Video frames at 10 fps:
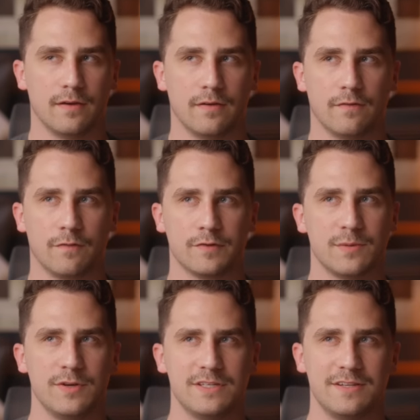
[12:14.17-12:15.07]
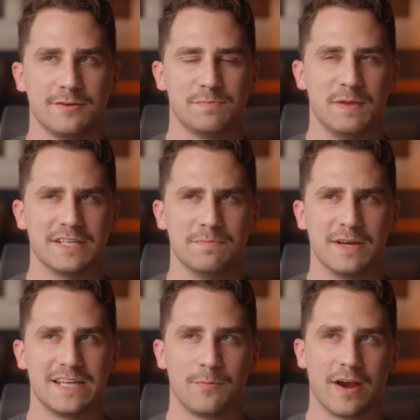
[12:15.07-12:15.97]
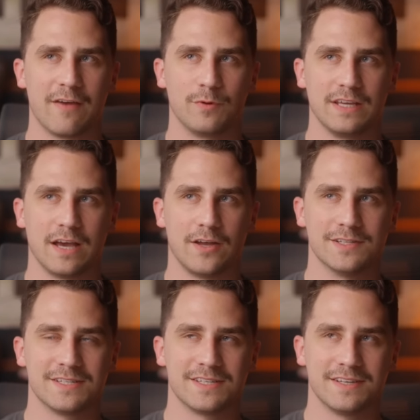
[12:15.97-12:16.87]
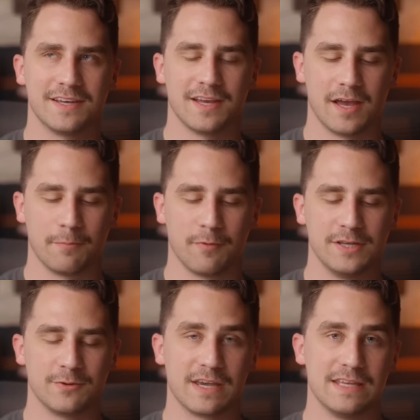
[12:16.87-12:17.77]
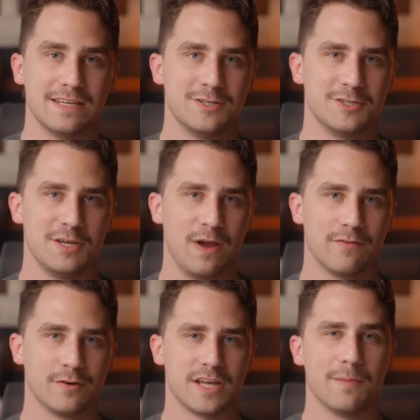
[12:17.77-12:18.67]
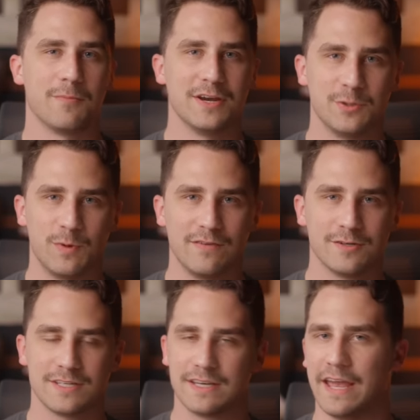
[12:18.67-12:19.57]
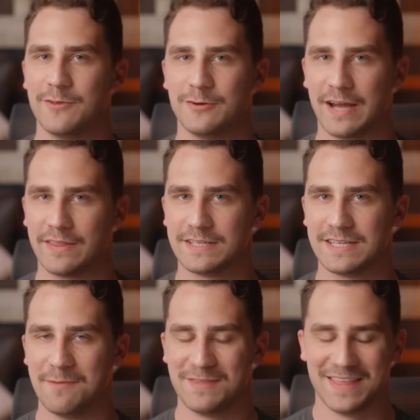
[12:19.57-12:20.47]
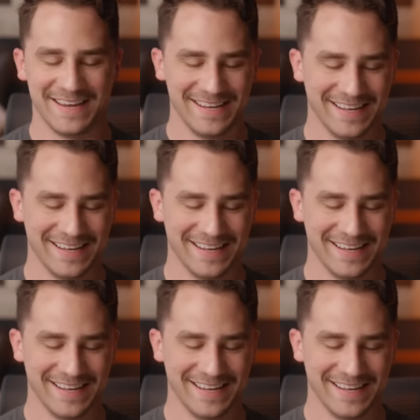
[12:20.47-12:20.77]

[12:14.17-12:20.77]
For some reason, there's been this mix up where everyone calls appraisal contingency waivers, appraisal waivers, and they're not the same thing.